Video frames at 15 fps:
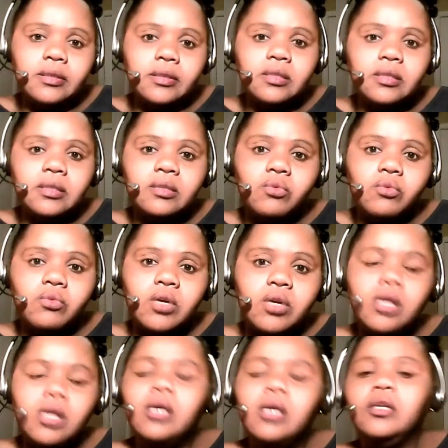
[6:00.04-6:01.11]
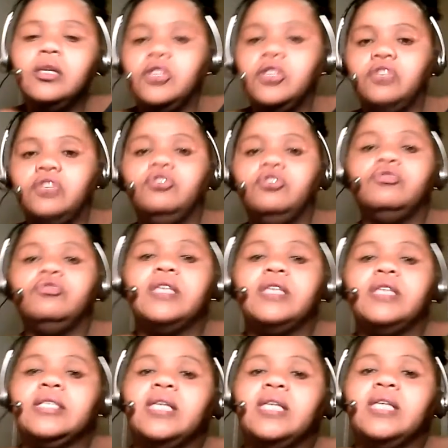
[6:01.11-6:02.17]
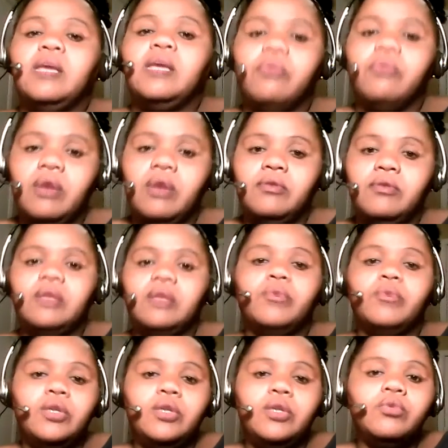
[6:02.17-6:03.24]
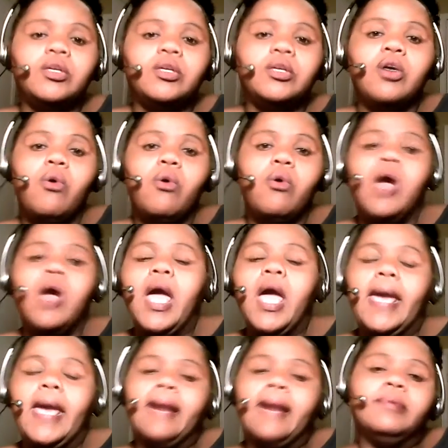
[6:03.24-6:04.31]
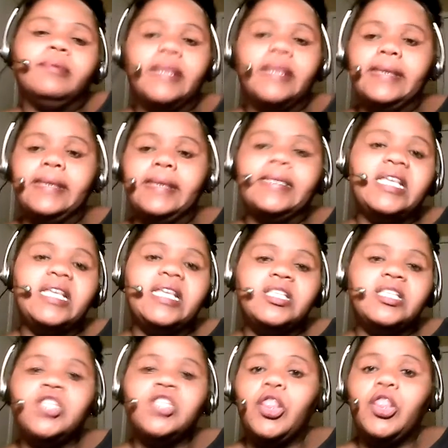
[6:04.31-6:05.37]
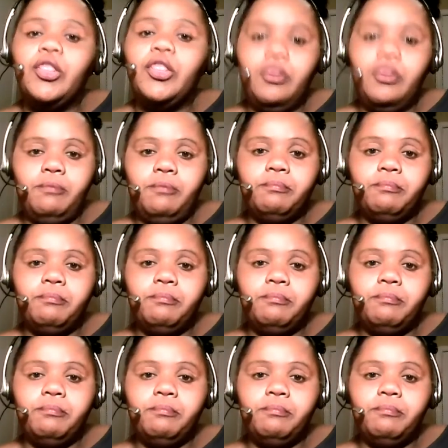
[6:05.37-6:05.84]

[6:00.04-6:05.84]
against someone, then you use that same bravery when you want to go and complain against them.